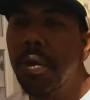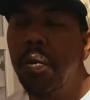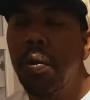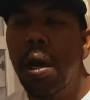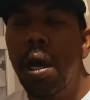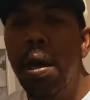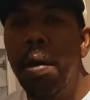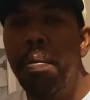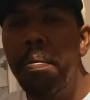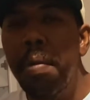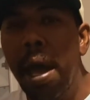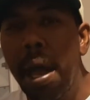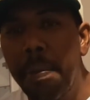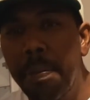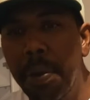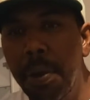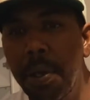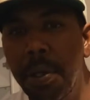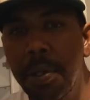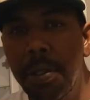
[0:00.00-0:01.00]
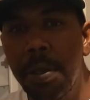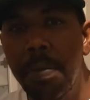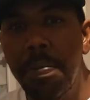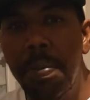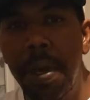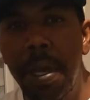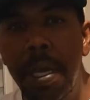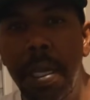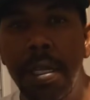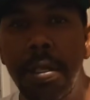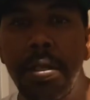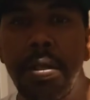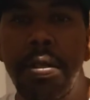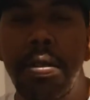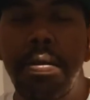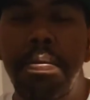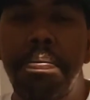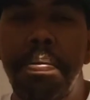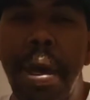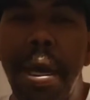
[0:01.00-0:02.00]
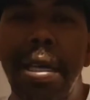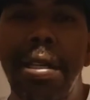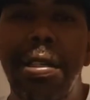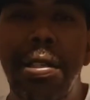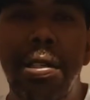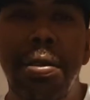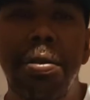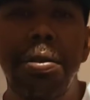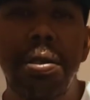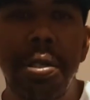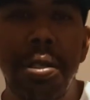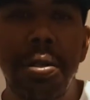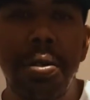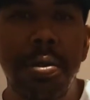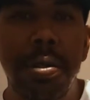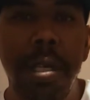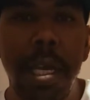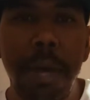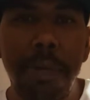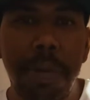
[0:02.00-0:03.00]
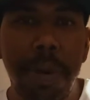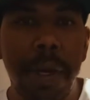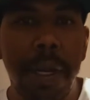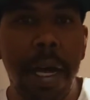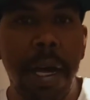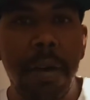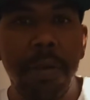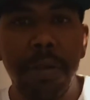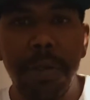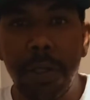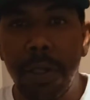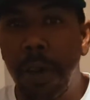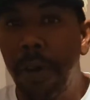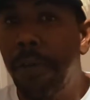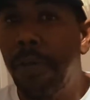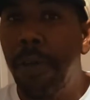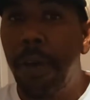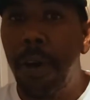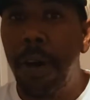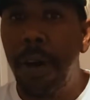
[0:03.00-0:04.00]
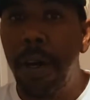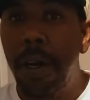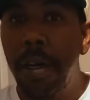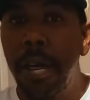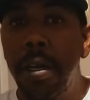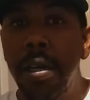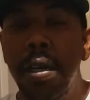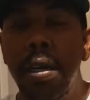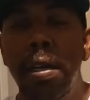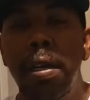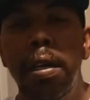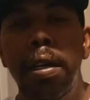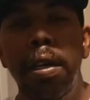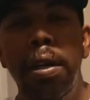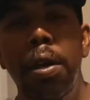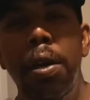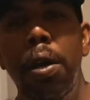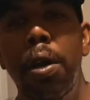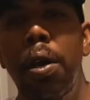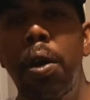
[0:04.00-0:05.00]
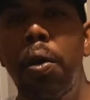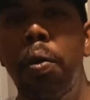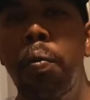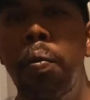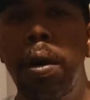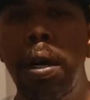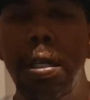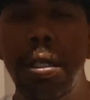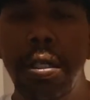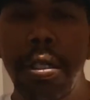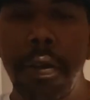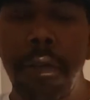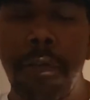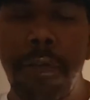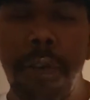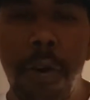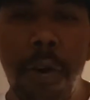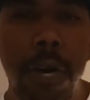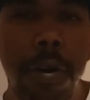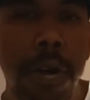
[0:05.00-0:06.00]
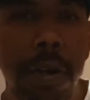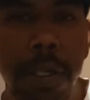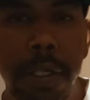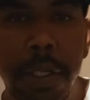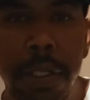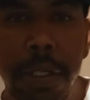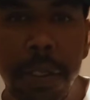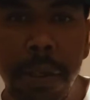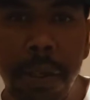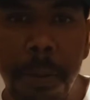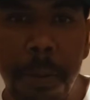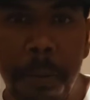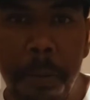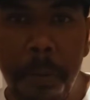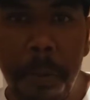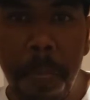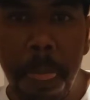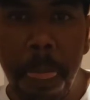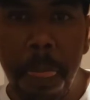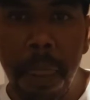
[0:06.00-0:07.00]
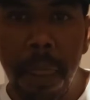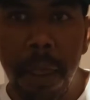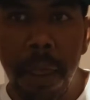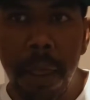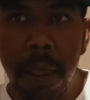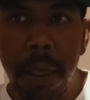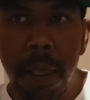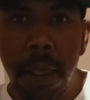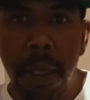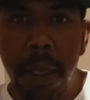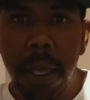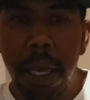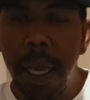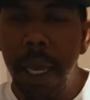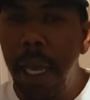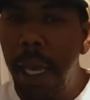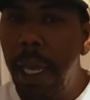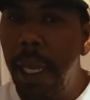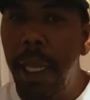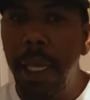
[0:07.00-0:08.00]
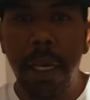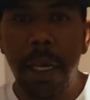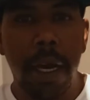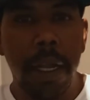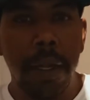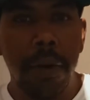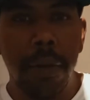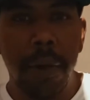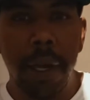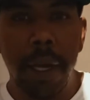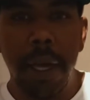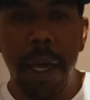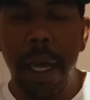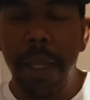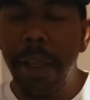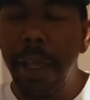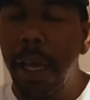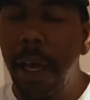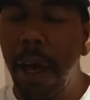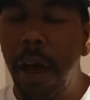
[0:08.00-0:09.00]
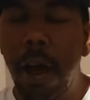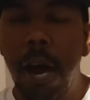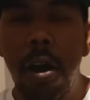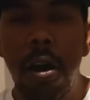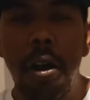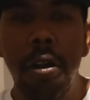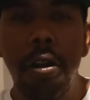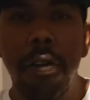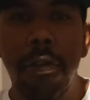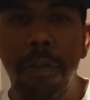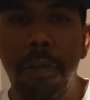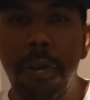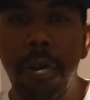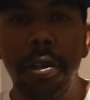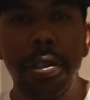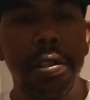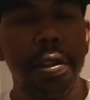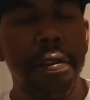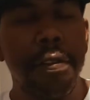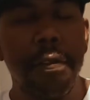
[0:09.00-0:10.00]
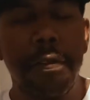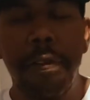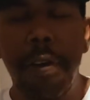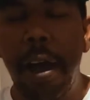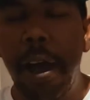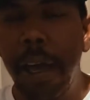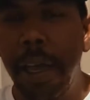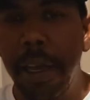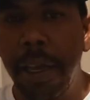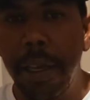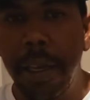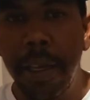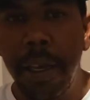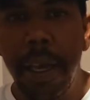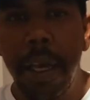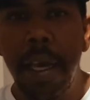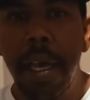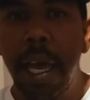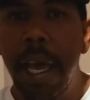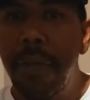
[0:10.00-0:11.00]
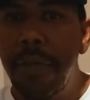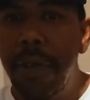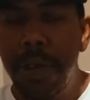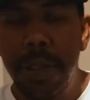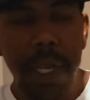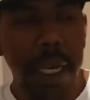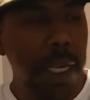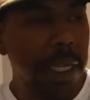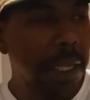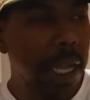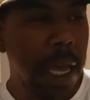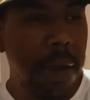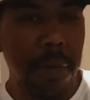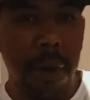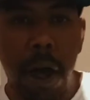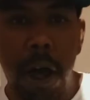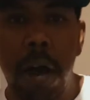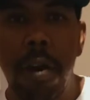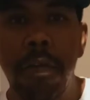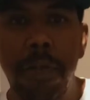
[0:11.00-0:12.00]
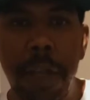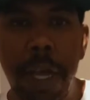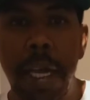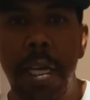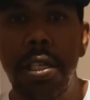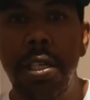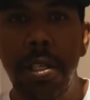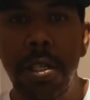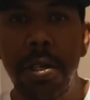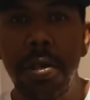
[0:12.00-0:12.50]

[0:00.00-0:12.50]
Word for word: well in my personal opinion the best two shoes he put out so far was the fours in any colorway. I think all the fours are fire. If you take his name off that